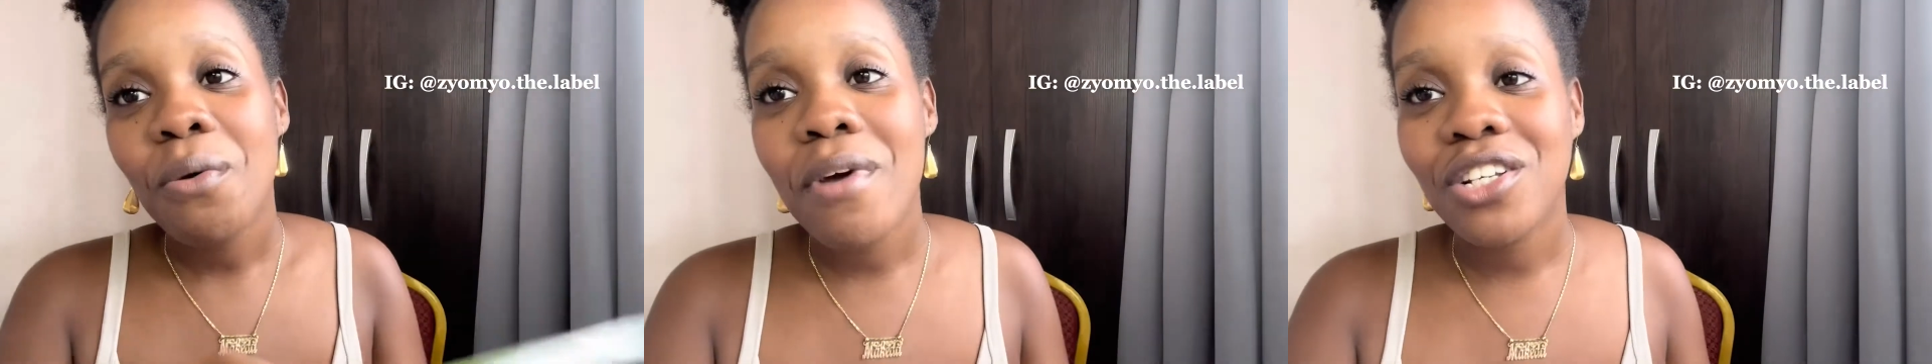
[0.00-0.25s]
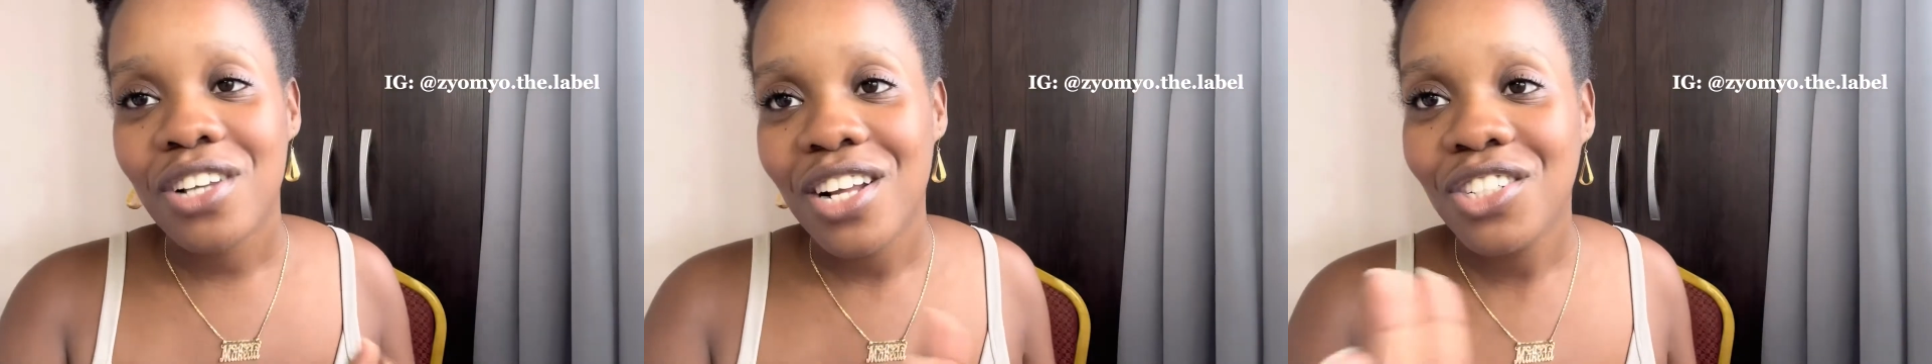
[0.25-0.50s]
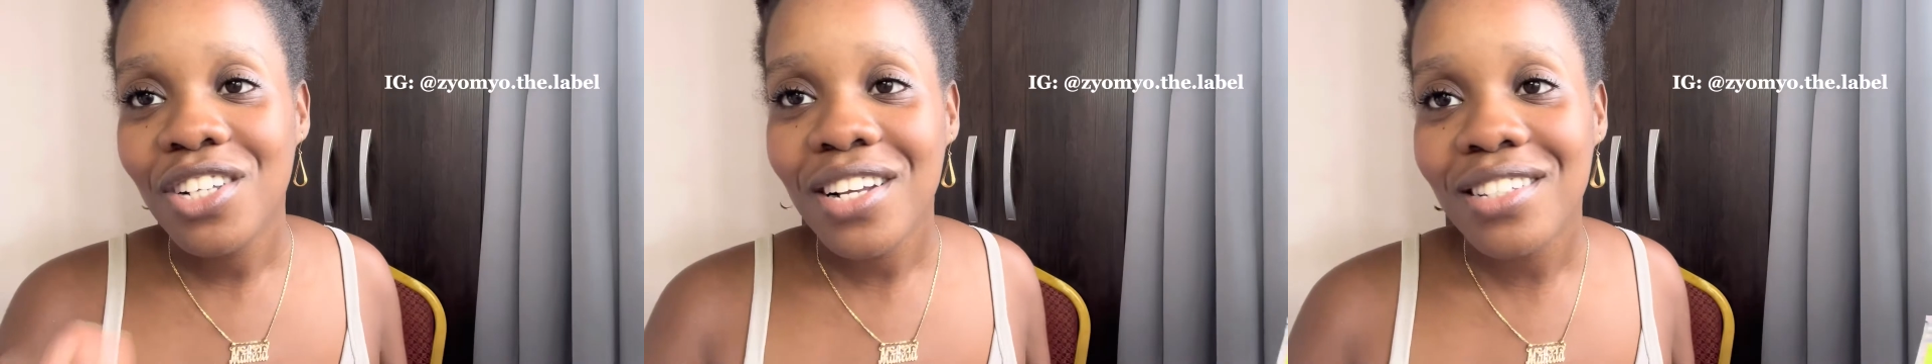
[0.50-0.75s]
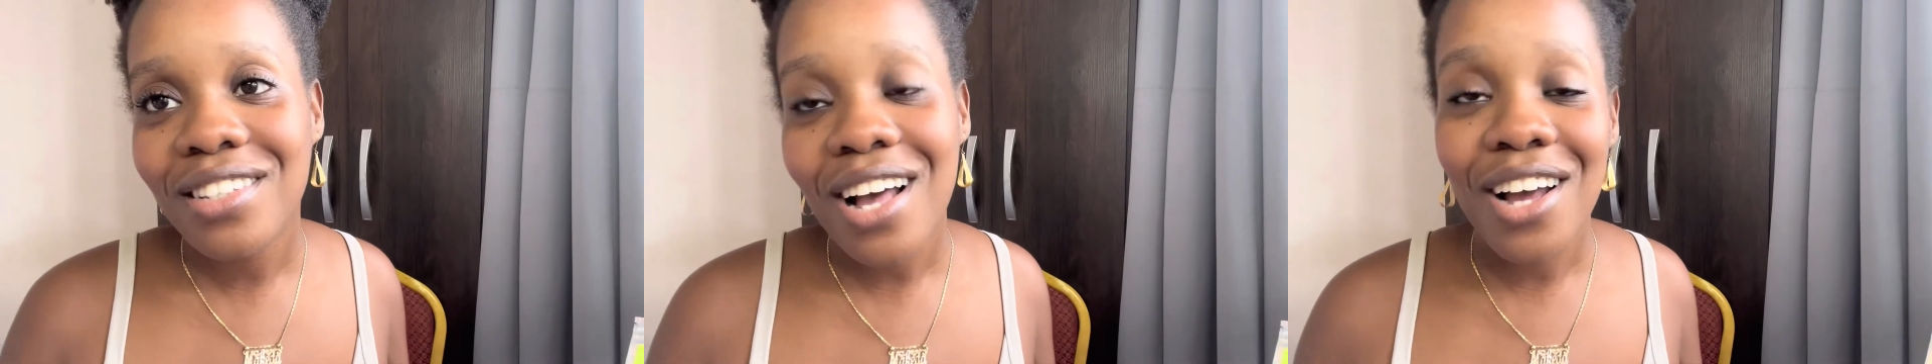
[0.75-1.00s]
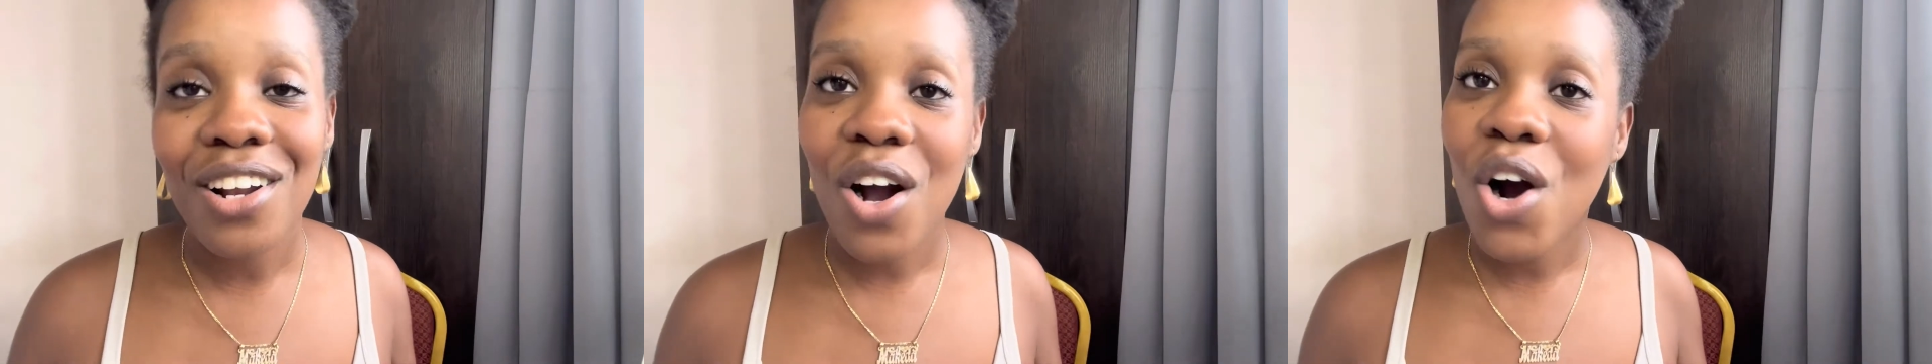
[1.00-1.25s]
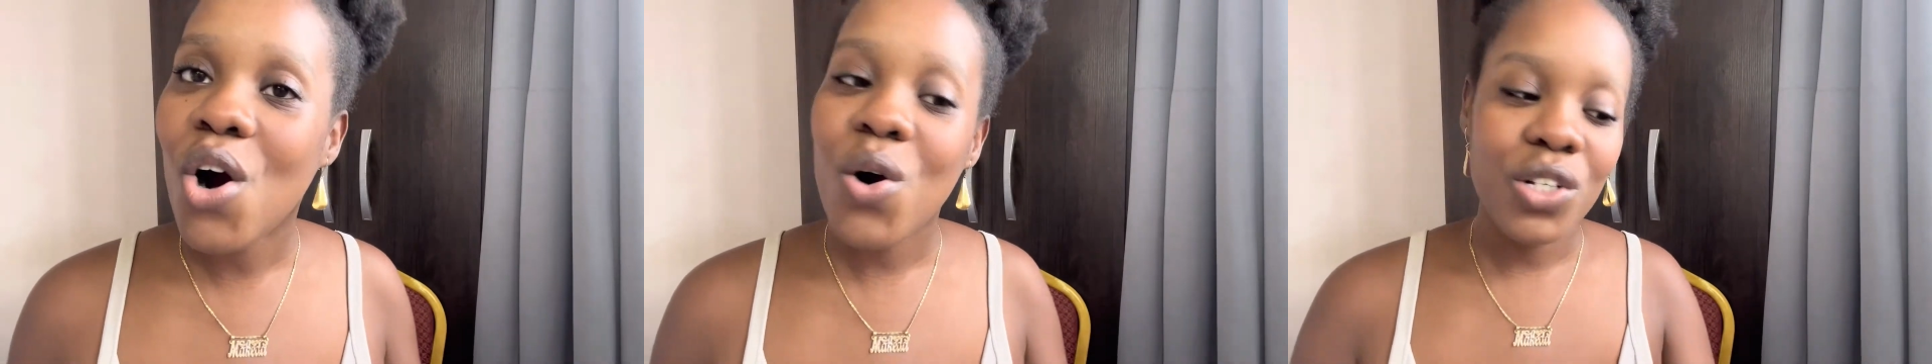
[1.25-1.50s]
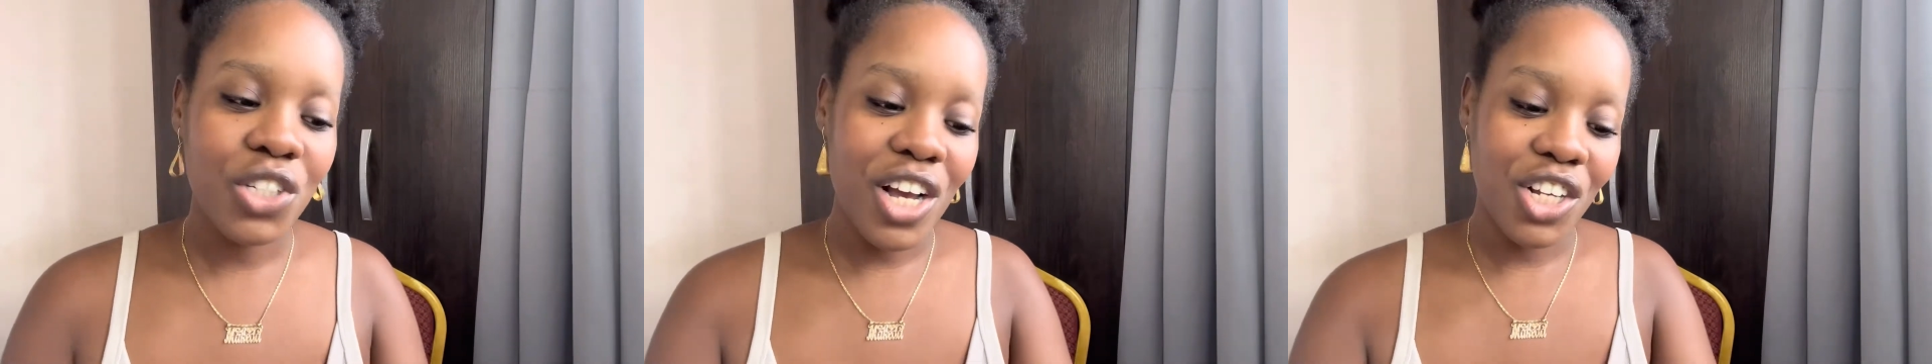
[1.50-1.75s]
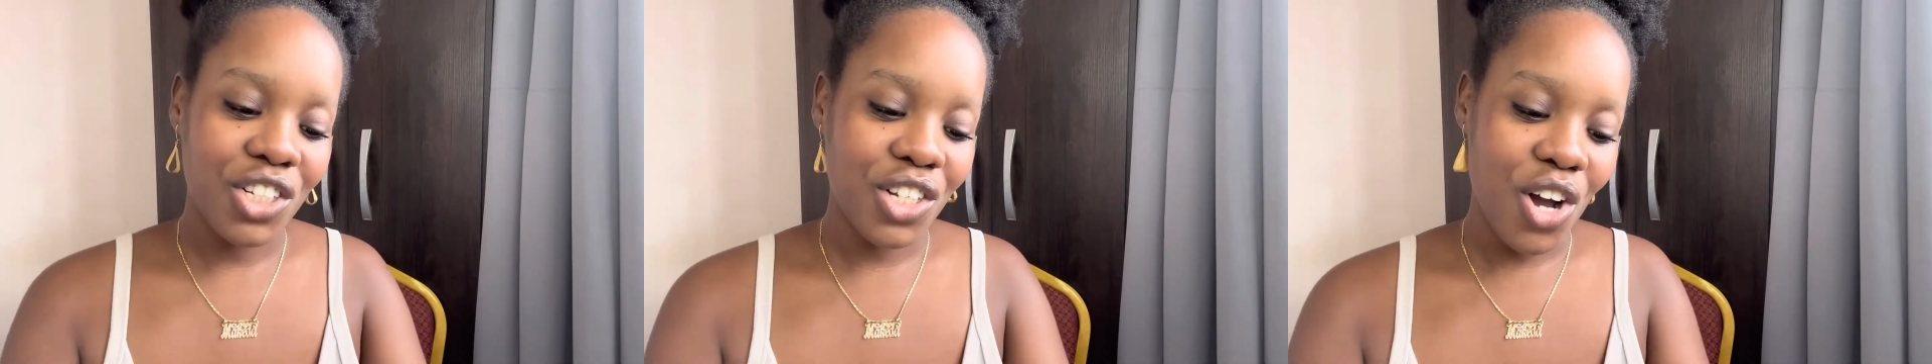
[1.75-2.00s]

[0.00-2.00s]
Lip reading: make sure and check Zan out, check she